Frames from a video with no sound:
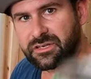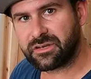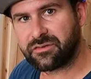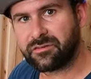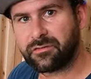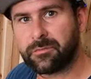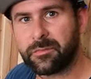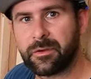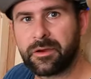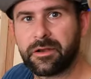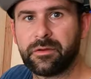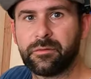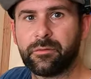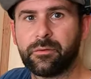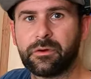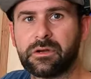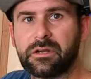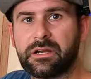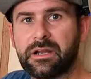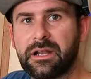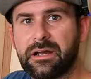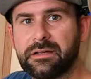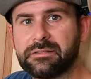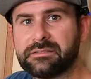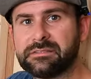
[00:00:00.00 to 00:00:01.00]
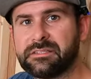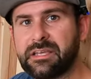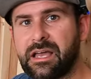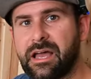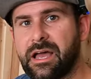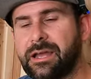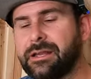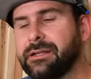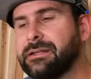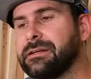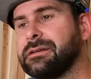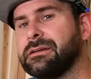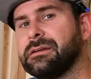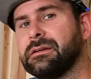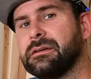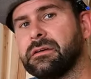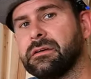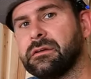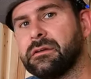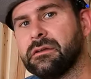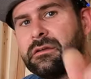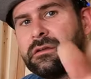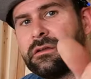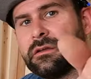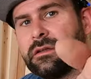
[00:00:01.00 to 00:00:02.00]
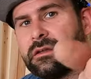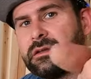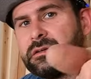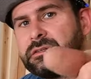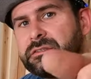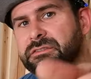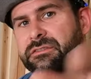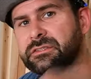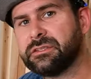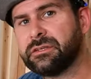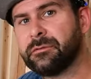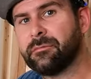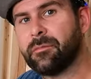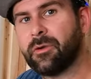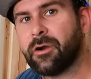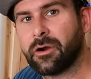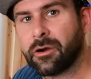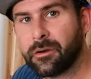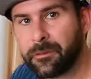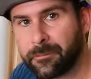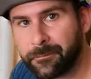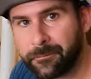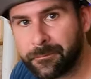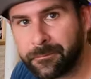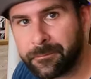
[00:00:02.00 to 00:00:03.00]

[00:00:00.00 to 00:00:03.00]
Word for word: to everybody working outside. See you tomorrow.